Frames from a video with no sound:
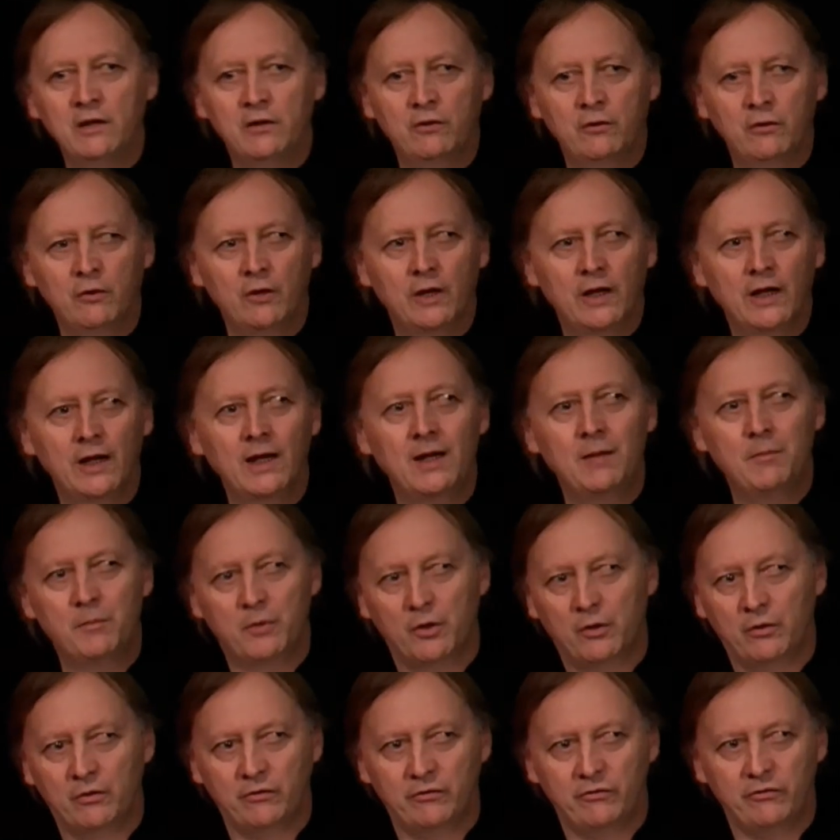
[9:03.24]
the
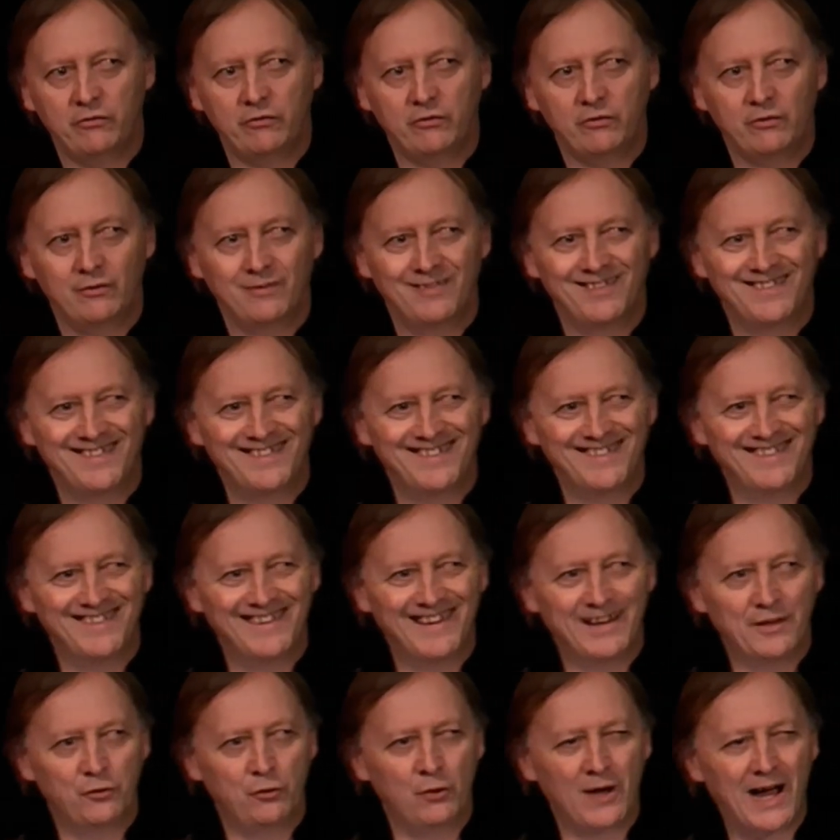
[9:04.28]
elements,
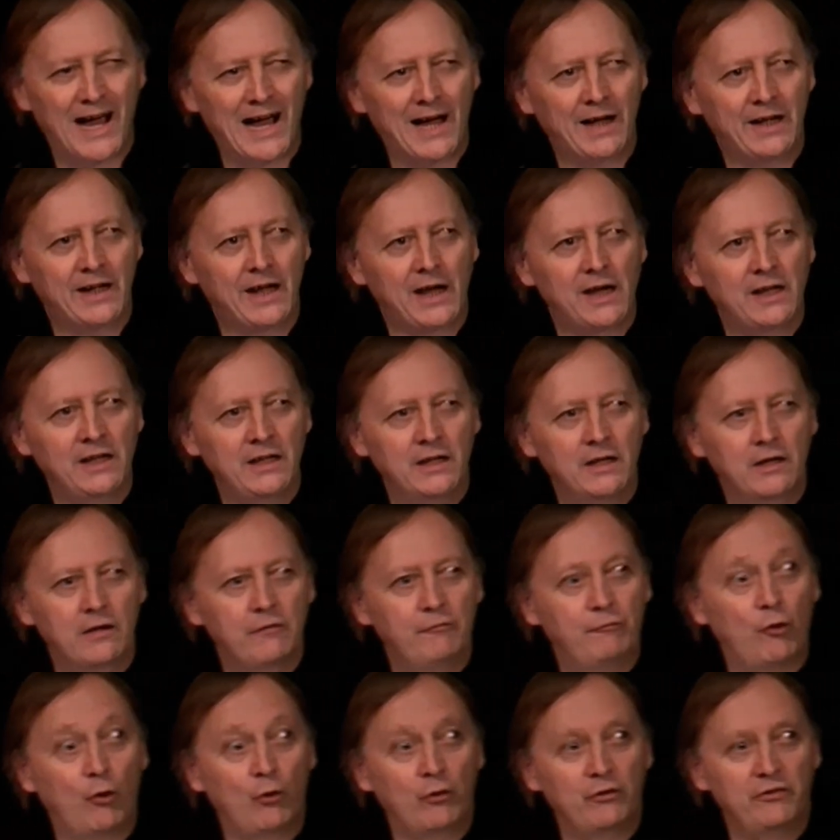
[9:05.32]
the archaic
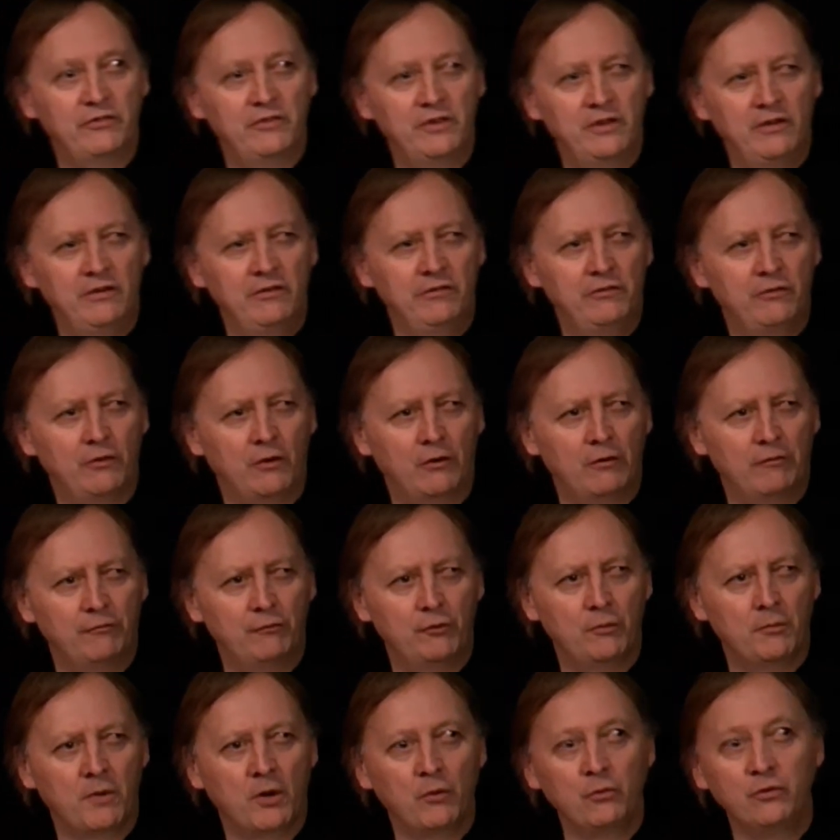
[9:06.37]
forces of the
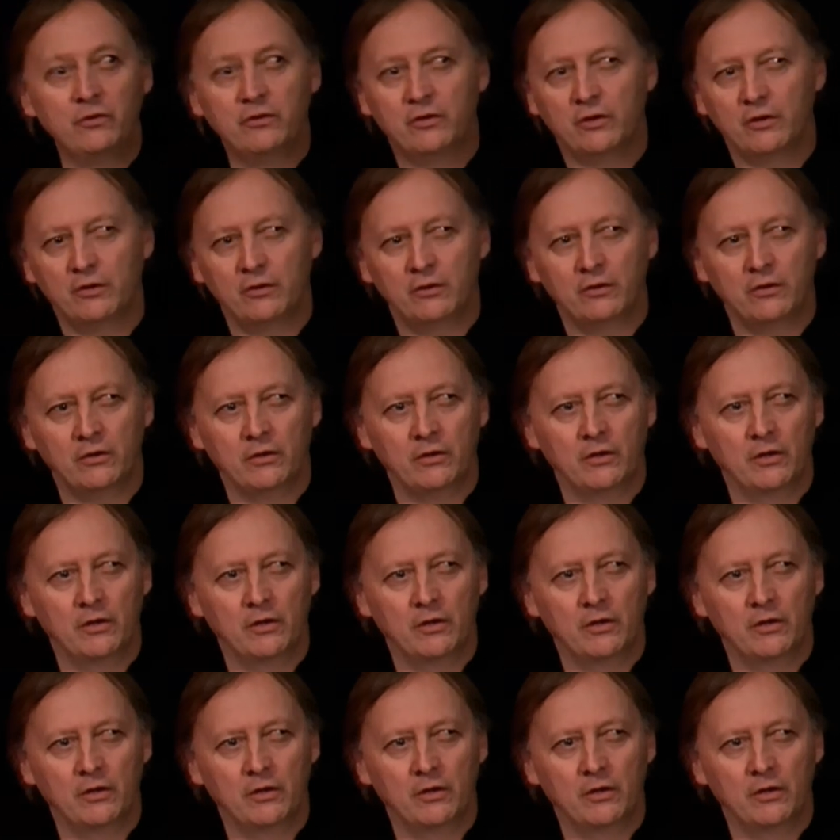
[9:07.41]
mountain,